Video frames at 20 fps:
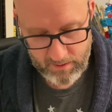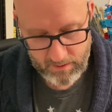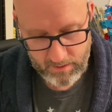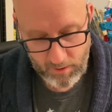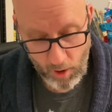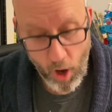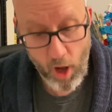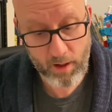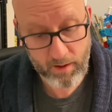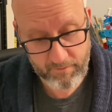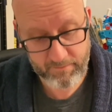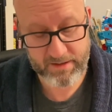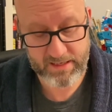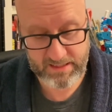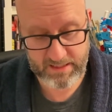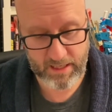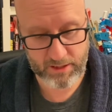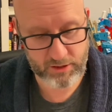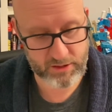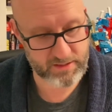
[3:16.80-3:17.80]
all of
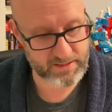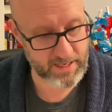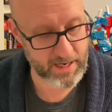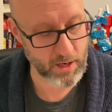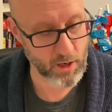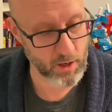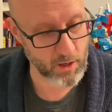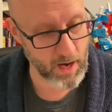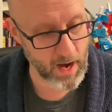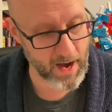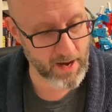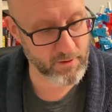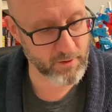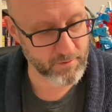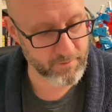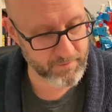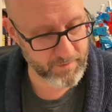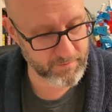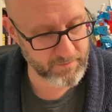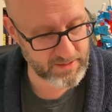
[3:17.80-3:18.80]
these I should say, are
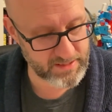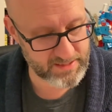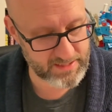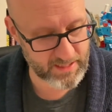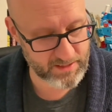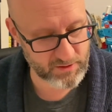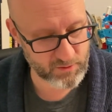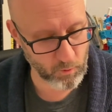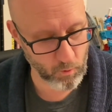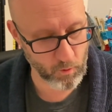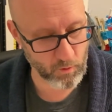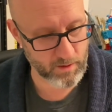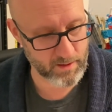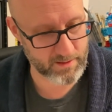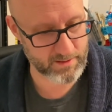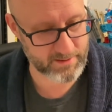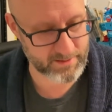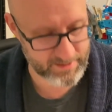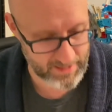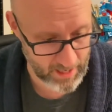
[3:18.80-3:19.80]
either 50 cents or
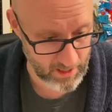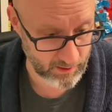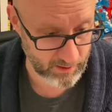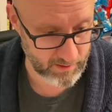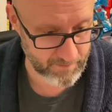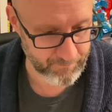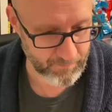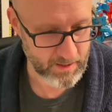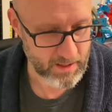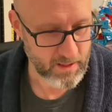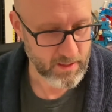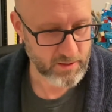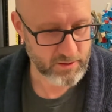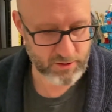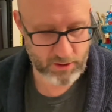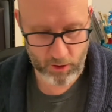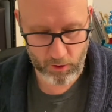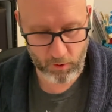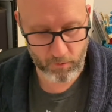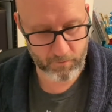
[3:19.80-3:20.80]
$1.
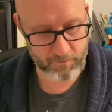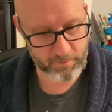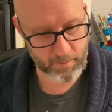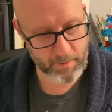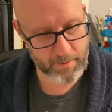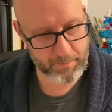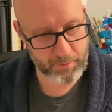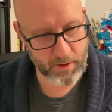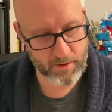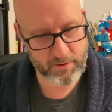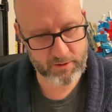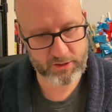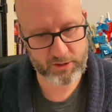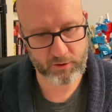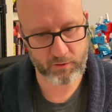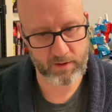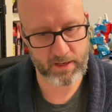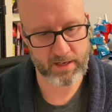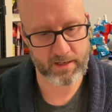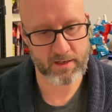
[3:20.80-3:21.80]
So from the Brothers
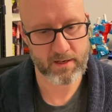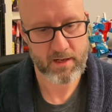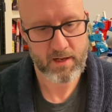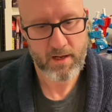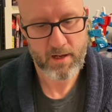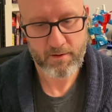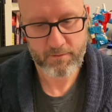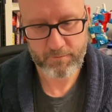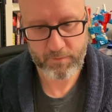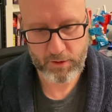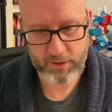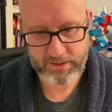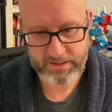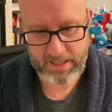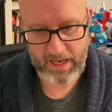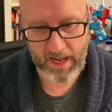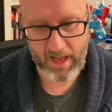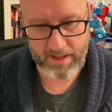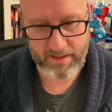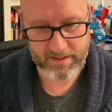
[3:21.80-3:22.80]
Grin, first
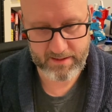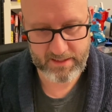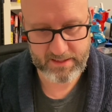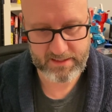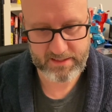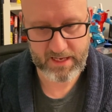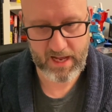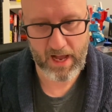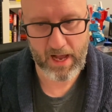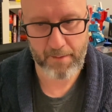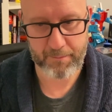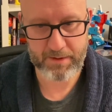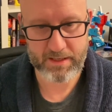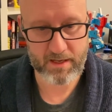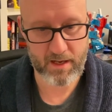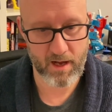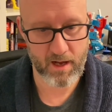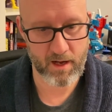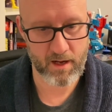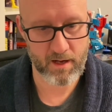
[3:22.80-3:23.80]
got this
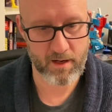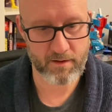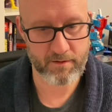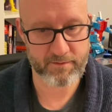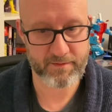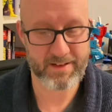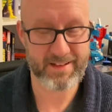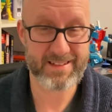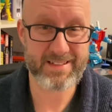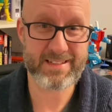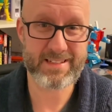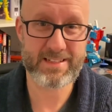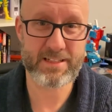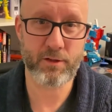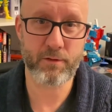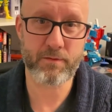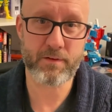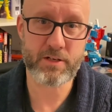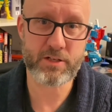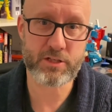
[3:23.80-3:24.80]
copy of
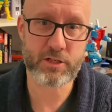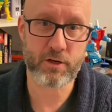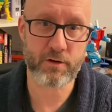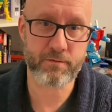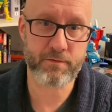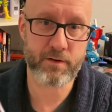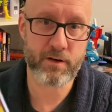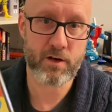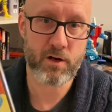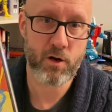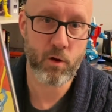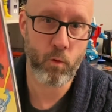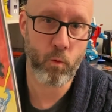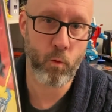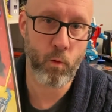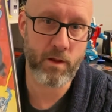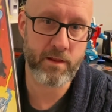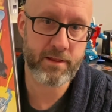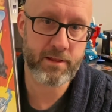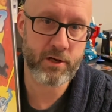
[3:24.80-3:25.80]
Silver Surfer
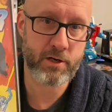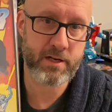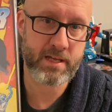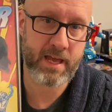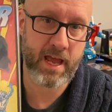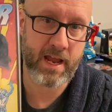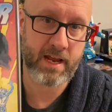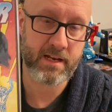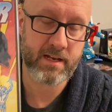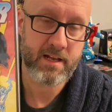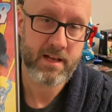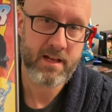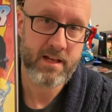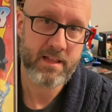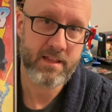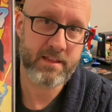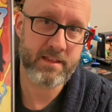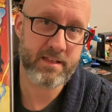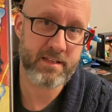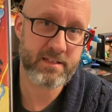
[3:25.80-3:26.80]
138.
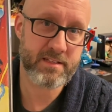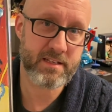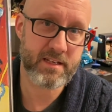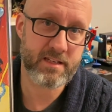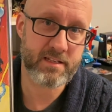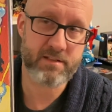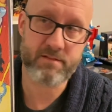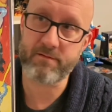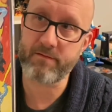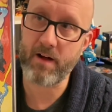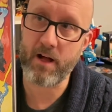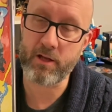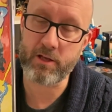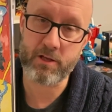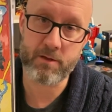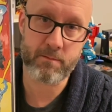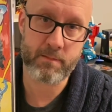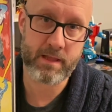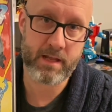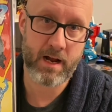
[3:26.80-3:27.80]
This is a
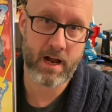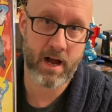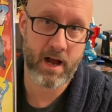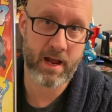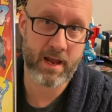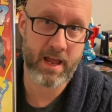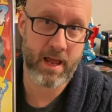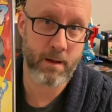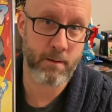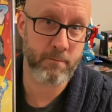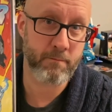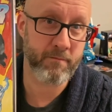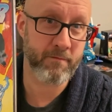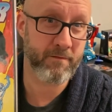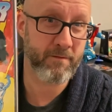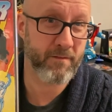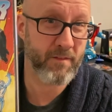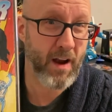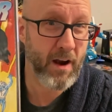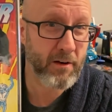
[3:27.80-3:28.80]
volume that I am
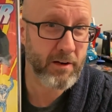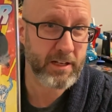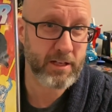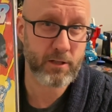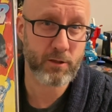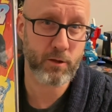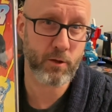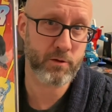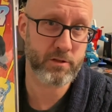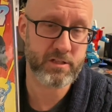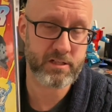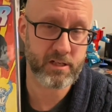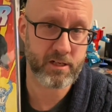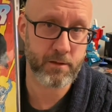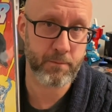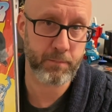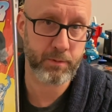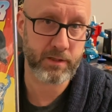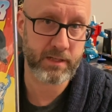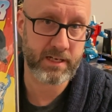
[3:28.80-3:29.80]
very close to
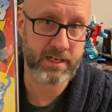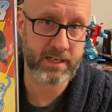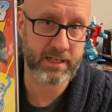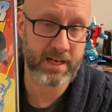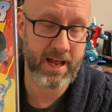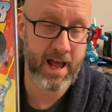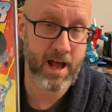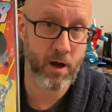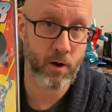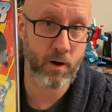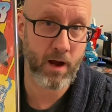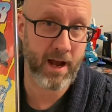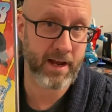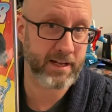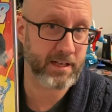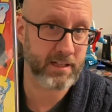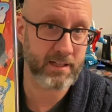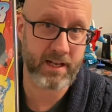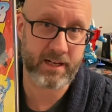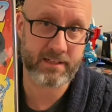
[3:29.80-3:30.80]
completing now. I
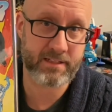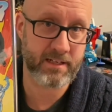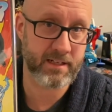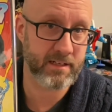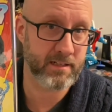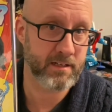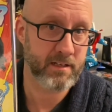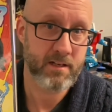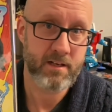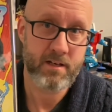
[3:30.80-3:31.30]
collected